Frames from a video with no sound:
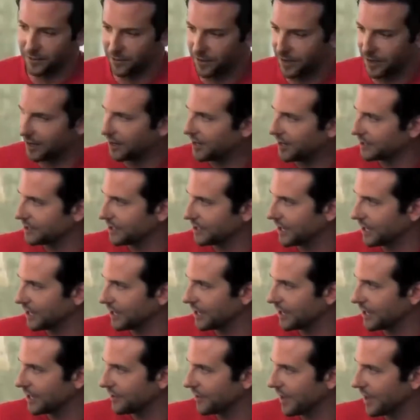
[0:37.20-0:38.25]
They were there
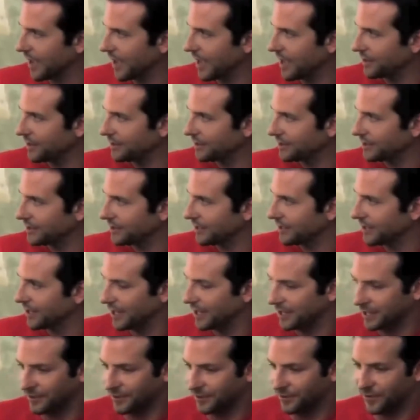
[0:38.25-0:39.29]
outside uh, my house.
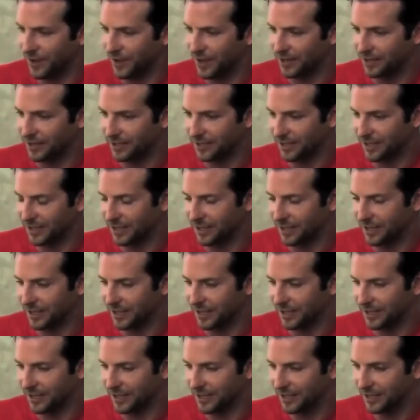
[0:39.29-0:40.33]
I live in Venice, and
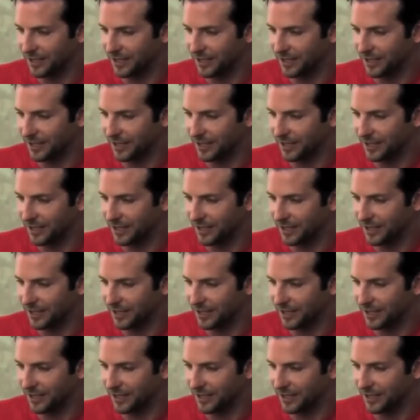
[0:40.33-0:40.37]
uh,